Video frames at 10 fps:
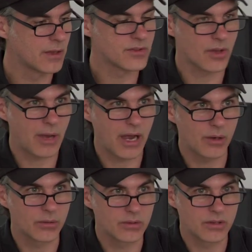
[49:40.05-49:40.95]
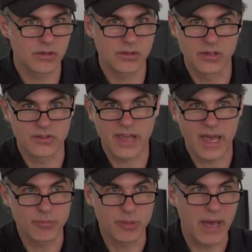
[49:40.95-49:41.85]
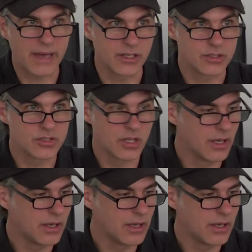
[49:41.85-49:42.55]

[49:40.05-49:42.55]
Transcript: Somehow this can't be managed.